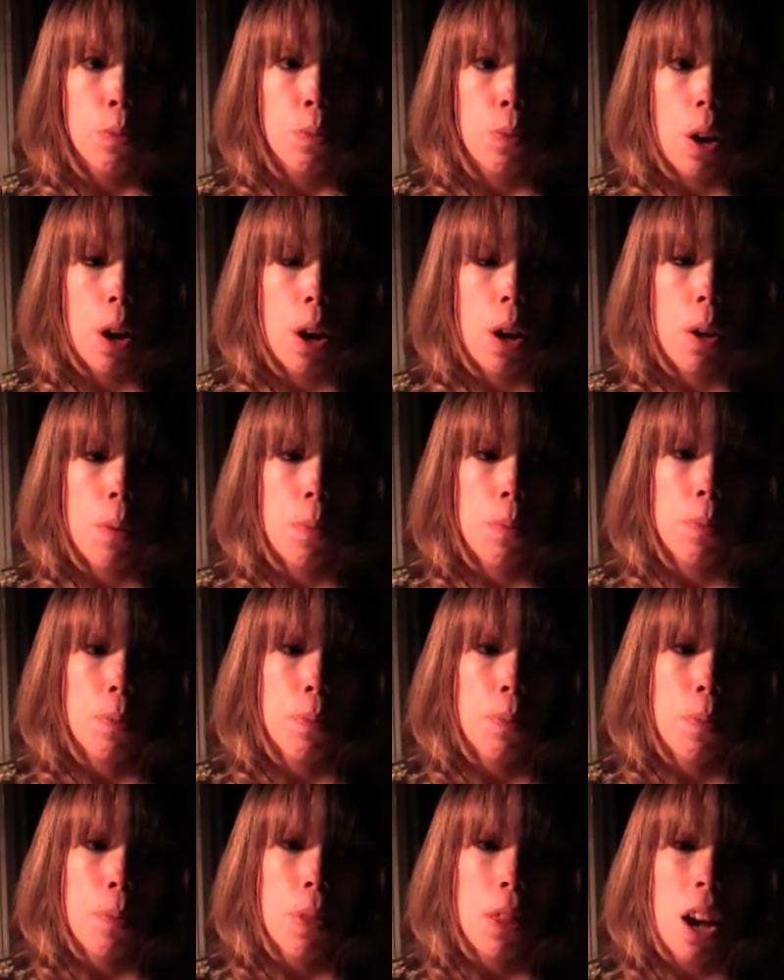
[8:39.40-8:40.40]
um,
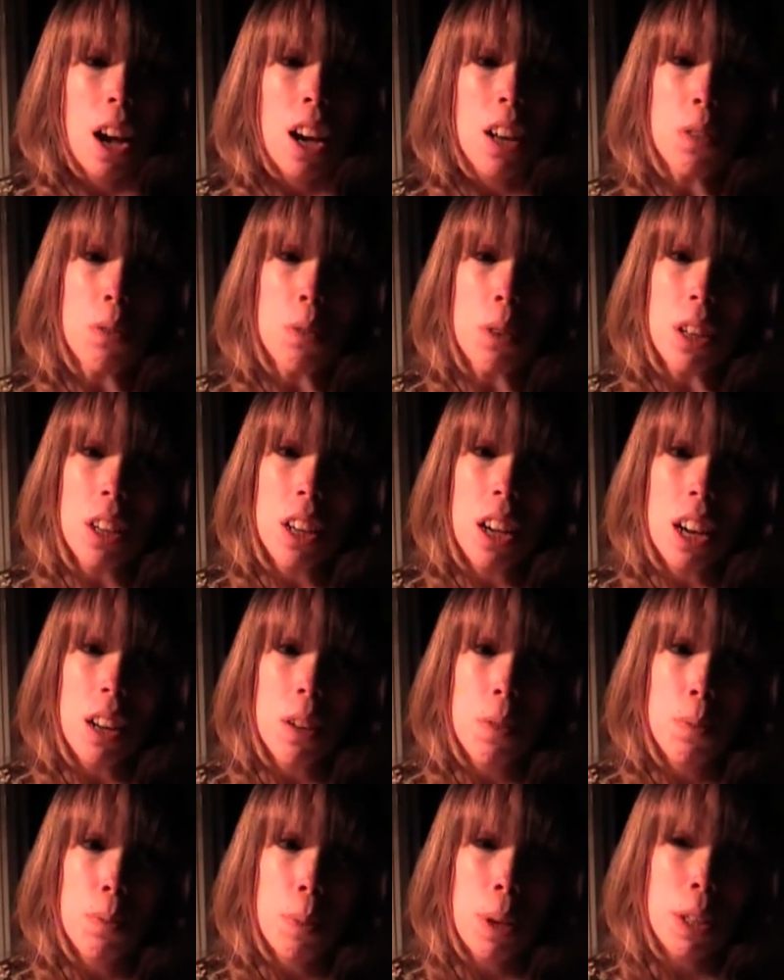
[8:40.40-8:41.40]
I don't want to kind
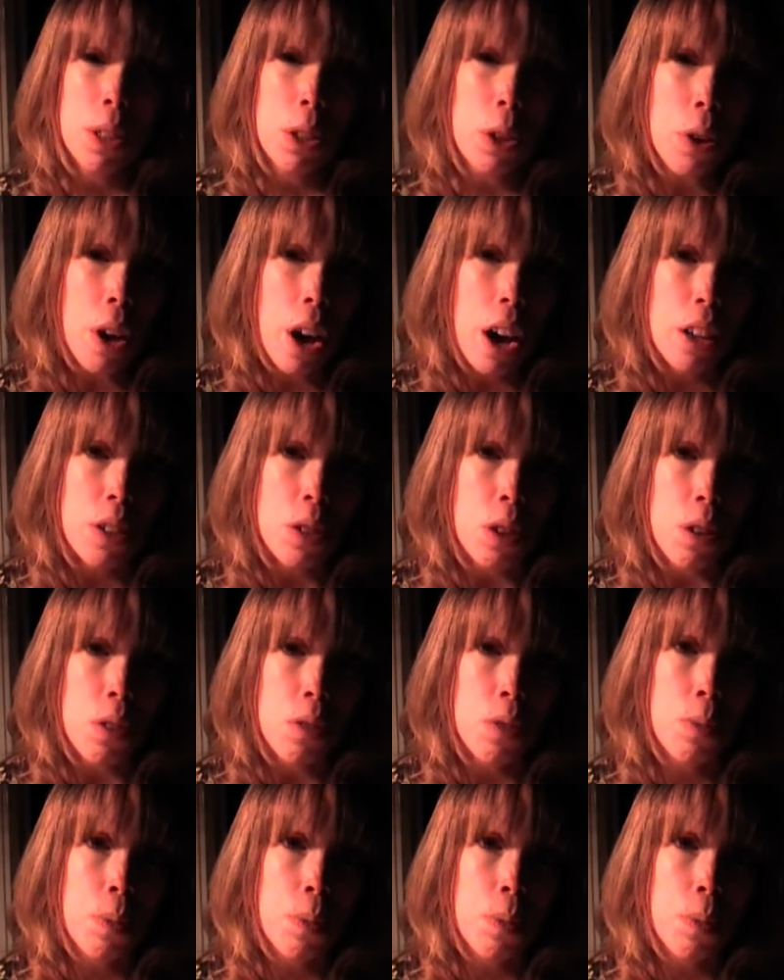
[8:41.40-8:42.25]
of piss you guys off